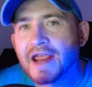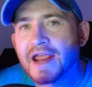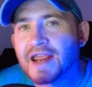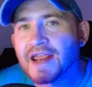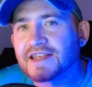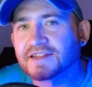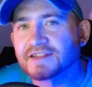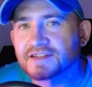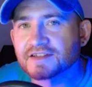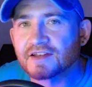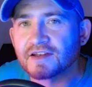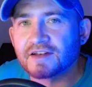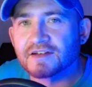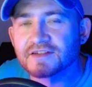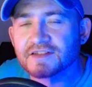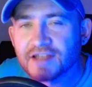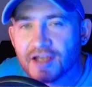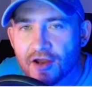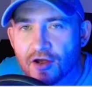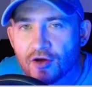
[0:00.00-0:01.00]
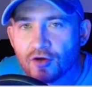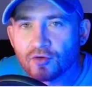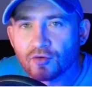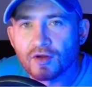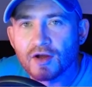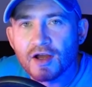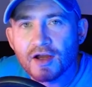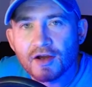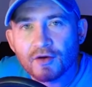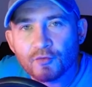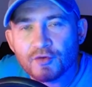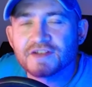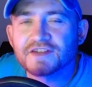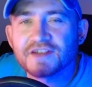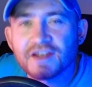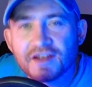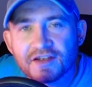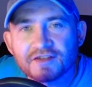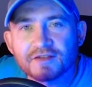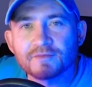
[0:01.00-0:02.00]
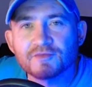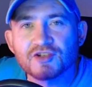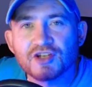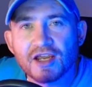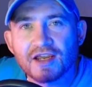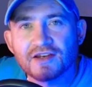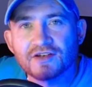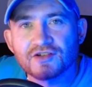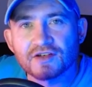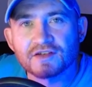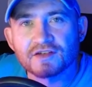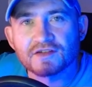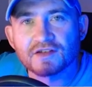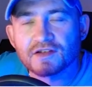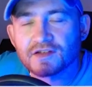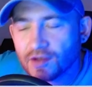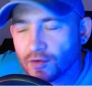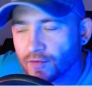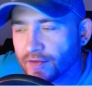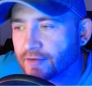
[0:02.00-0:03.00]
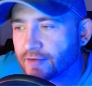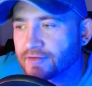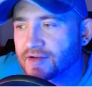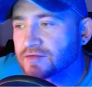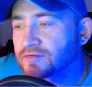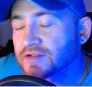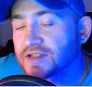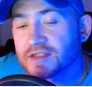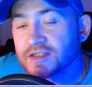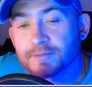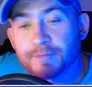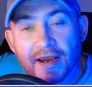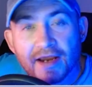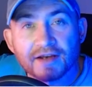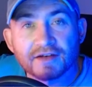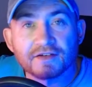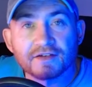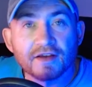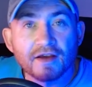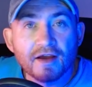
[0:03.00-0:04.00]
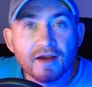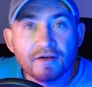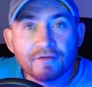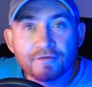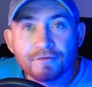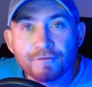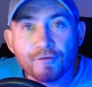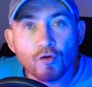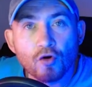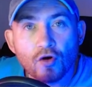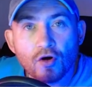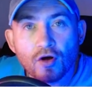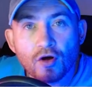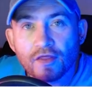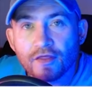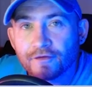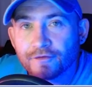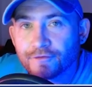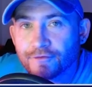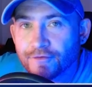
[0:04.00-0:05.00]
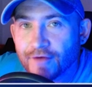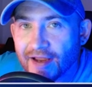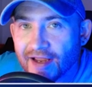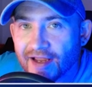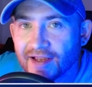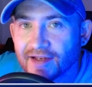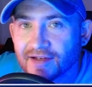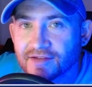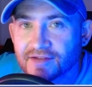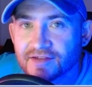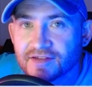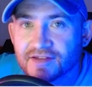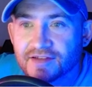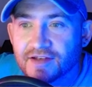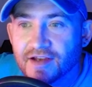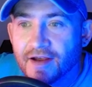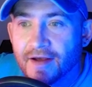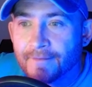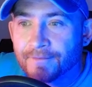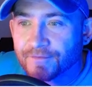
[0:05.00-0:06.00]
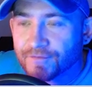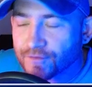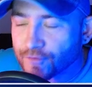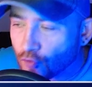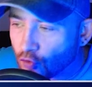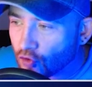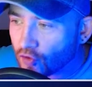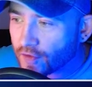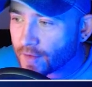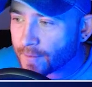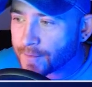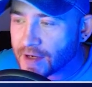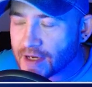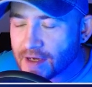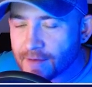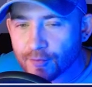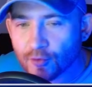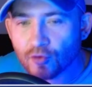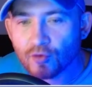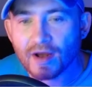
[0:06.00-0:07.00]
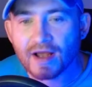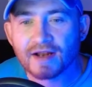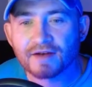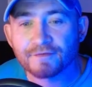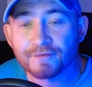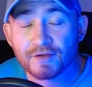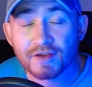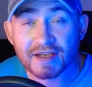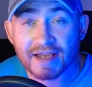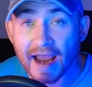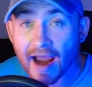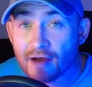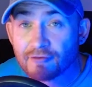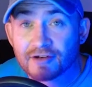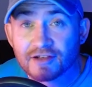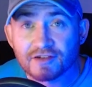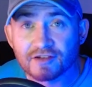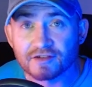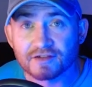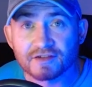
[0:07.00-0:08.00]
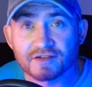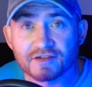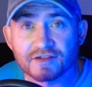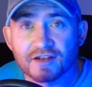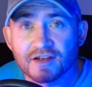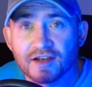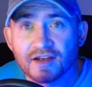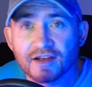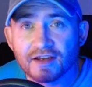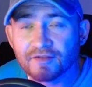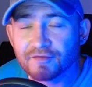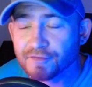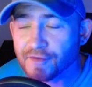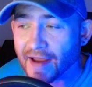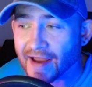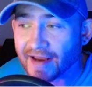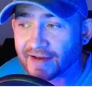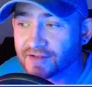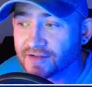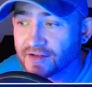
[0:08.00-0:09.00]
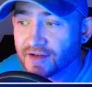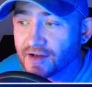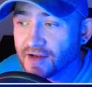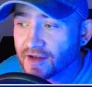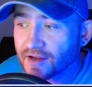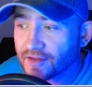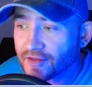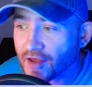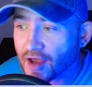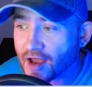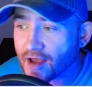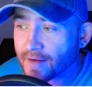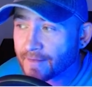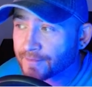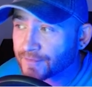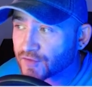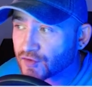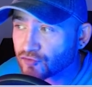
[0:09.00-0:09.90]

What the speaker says: peace until we see some changes, until there is respect for the fans, for the people, and for the characters, in fact, that